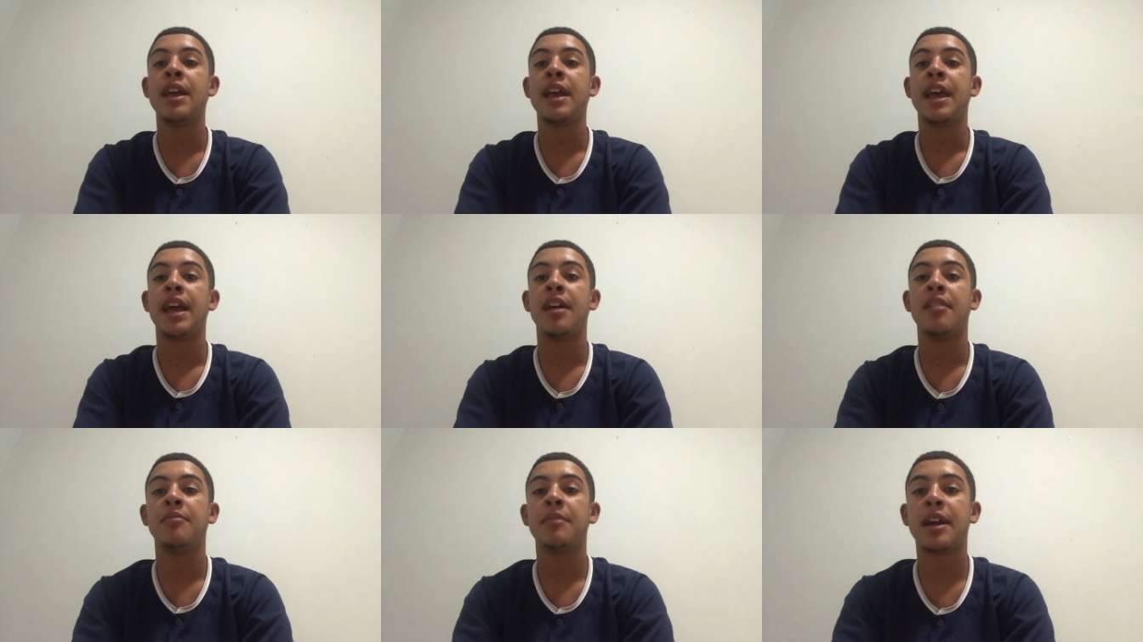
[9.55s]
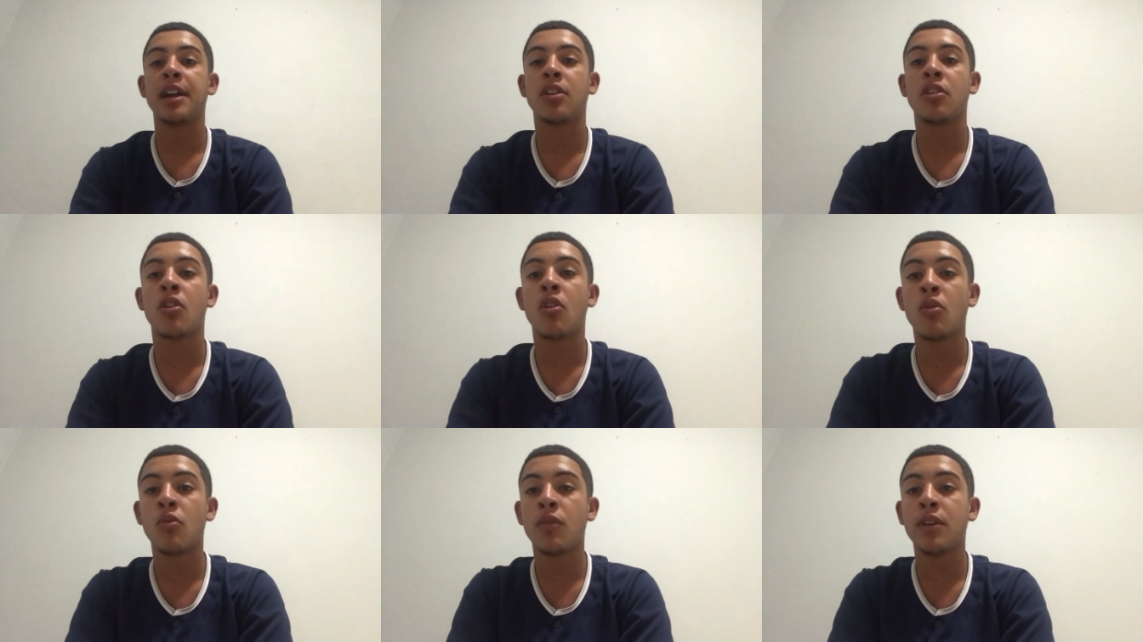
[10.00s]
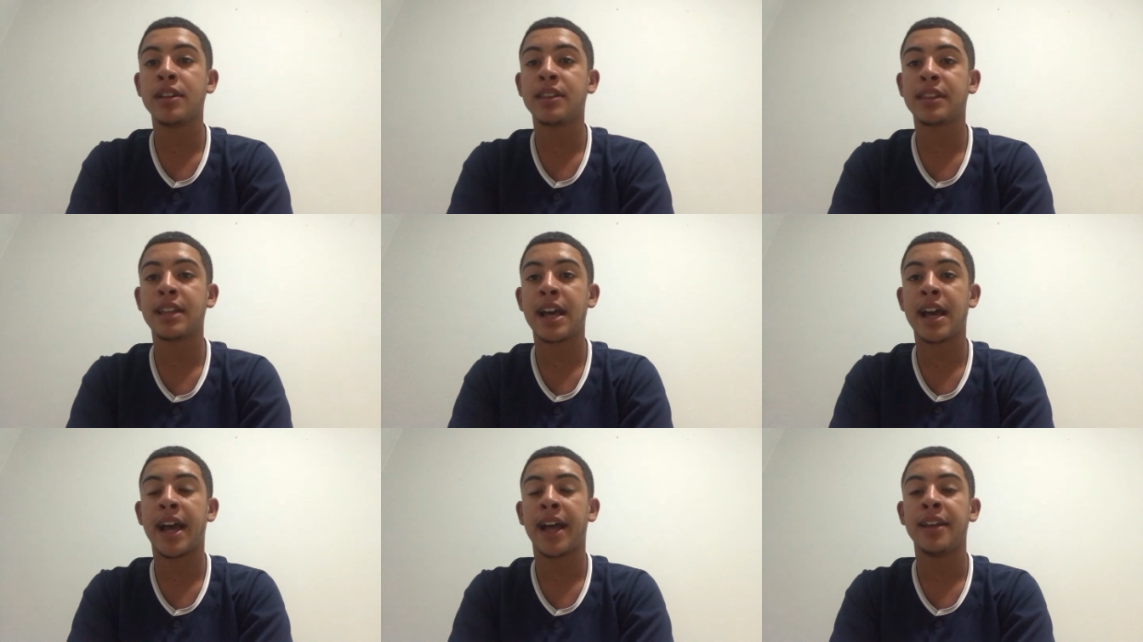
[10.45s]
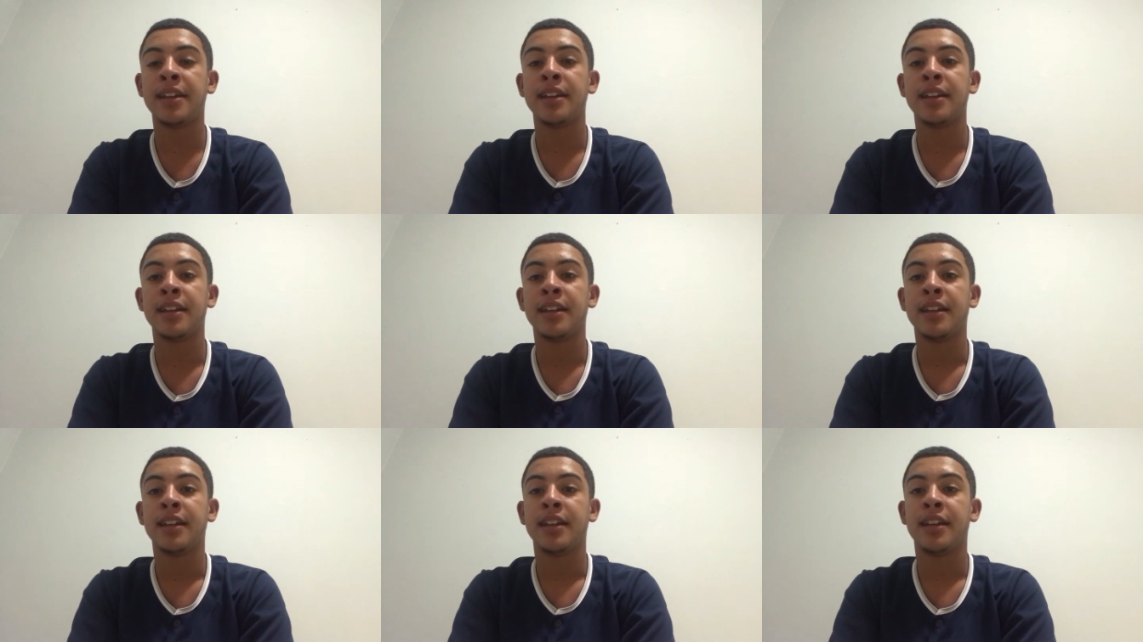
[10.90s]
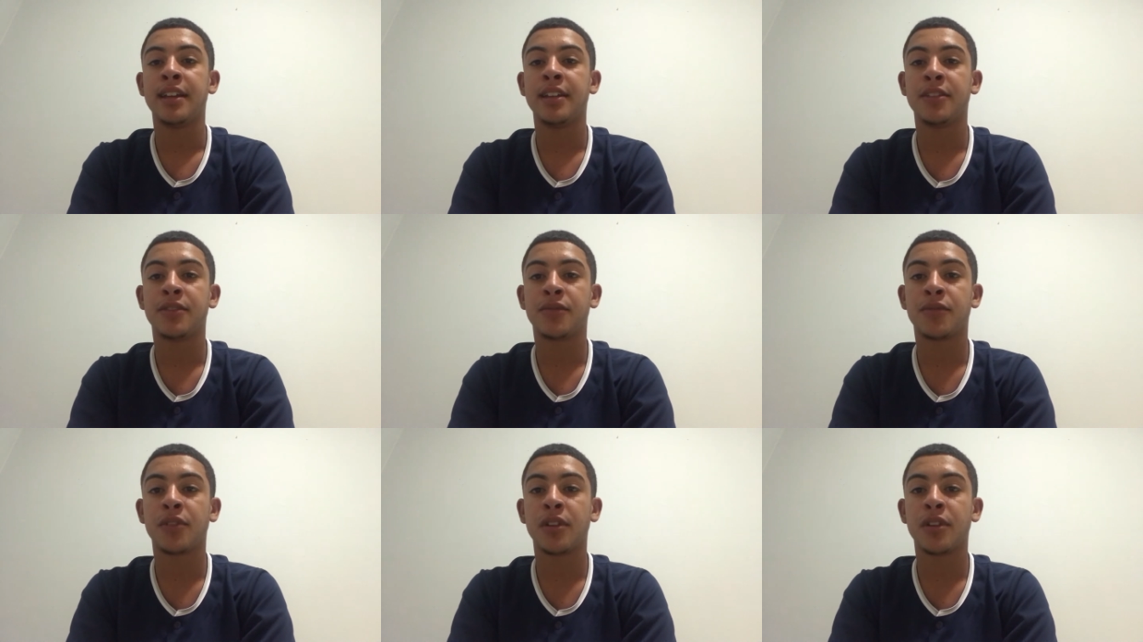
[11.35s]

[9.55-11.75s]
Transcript: and my goal with that is